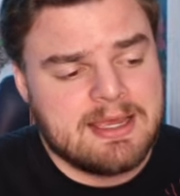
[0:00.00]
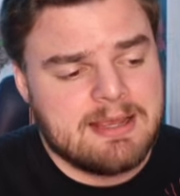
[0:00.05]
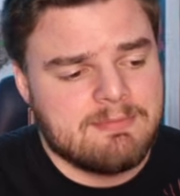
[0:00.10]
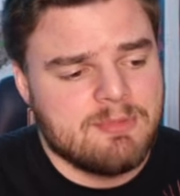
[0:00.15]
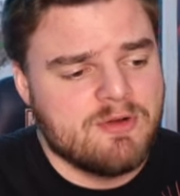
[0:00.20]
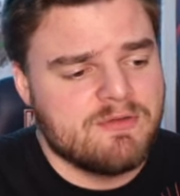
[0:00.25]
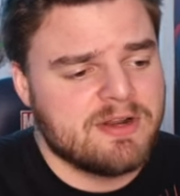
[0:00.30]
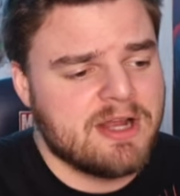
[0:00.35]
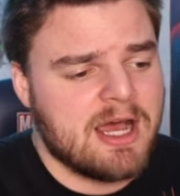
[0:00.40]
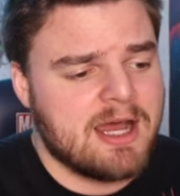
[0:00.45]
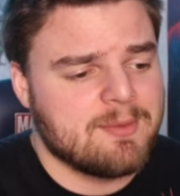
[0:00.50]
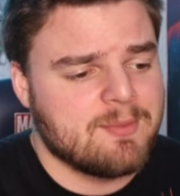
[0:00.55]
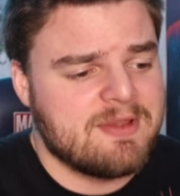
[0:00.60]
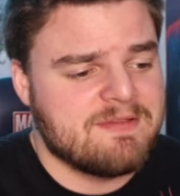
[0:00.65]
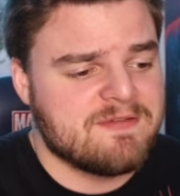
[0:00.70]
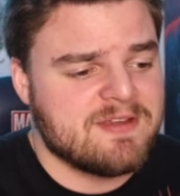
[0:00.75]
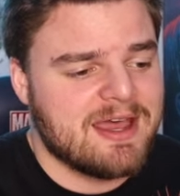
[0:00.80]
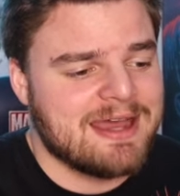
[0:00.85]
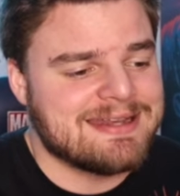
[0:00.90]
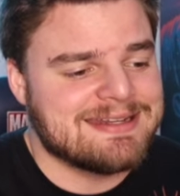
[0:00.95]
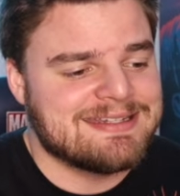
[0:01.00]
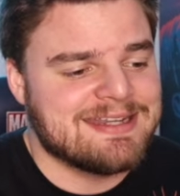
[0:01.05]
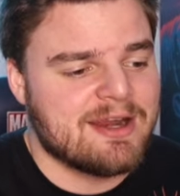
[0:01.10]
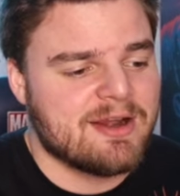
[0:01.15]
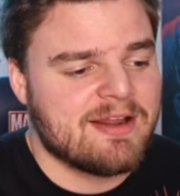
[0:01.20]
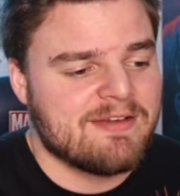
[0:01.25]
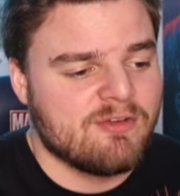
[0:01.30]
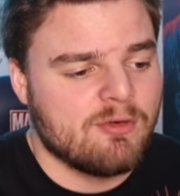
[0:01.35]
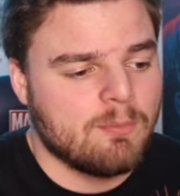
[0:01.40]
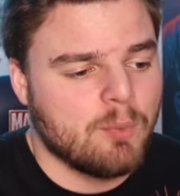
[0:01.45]
Moving on, we've got
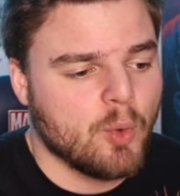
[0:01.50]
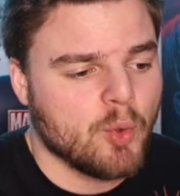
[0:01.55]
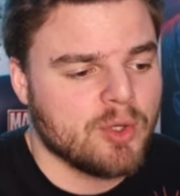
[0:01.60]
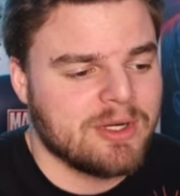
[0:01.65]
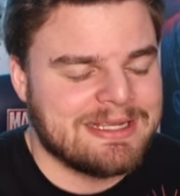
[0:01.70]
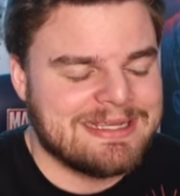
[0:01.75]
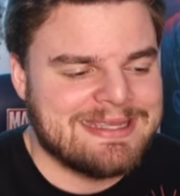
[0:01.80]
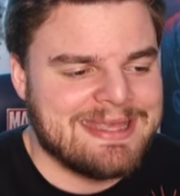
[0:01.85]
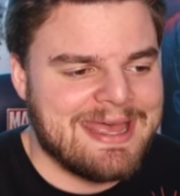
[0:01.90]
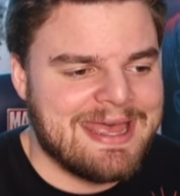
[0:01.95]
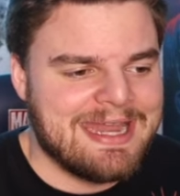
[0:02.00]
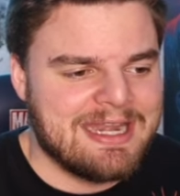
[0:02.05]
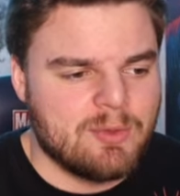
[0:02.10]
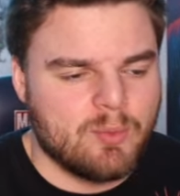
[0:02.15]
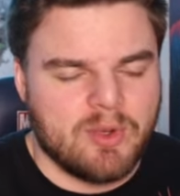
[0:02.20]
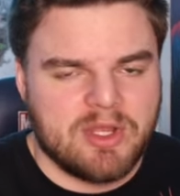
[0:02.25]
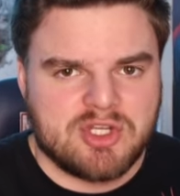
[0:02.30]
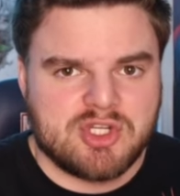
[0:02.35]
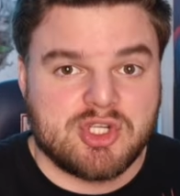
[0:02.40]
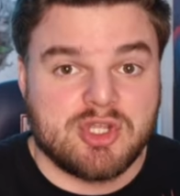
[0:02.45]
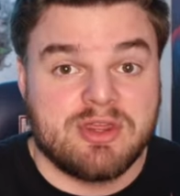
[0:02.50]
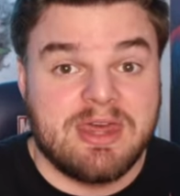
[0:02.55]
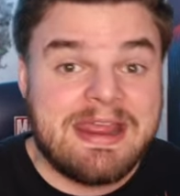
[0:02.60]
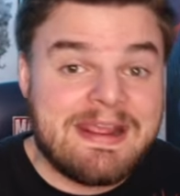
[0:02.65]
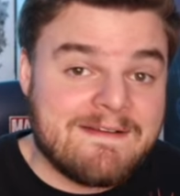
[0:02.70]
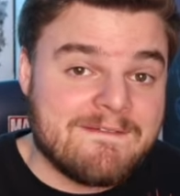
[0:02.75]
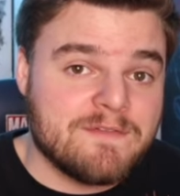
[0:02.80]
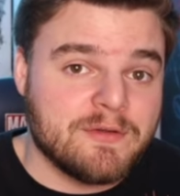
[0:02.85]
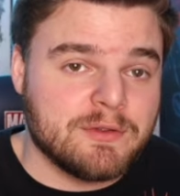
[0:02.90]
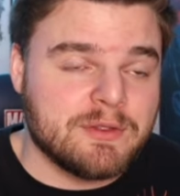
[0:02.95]
Daredevil Born Again, which
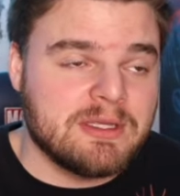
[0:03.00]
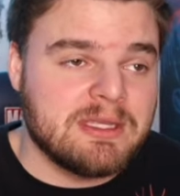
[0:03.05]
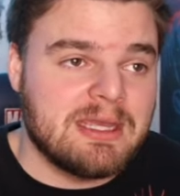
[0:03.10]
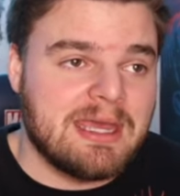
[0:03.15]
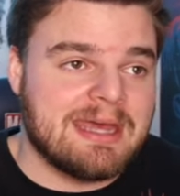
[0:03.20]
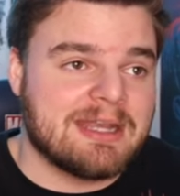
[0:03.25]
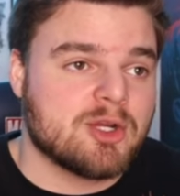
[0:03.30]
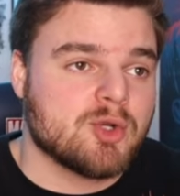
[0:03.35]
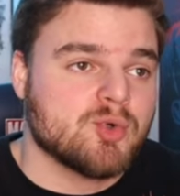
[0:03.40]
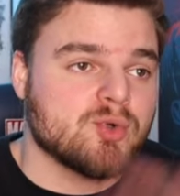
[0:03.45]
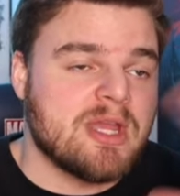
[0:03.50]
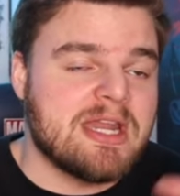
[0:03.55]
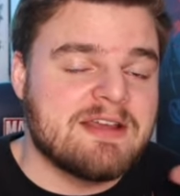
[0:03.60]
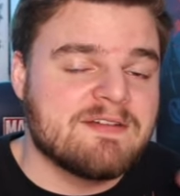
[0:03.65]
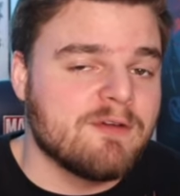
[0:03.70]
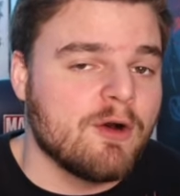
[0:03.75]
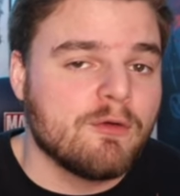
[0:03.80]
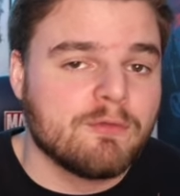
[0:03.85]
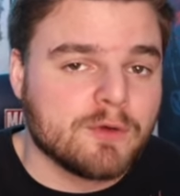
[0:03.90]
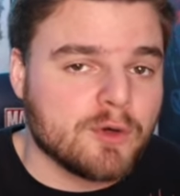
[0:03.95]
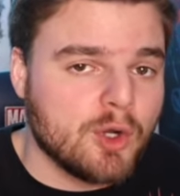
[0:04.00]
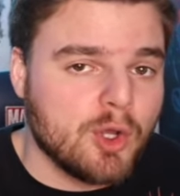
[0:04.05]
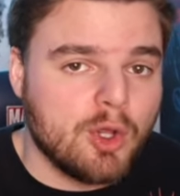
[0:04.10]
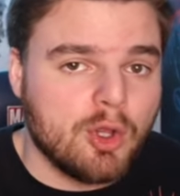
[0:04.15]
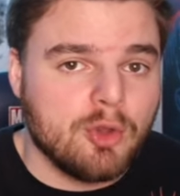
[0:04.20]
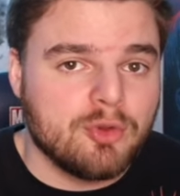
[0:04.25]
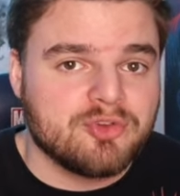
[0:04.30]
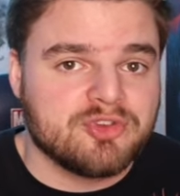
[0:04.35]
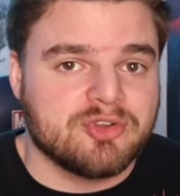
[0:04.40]
thankfully had a creative overhaul.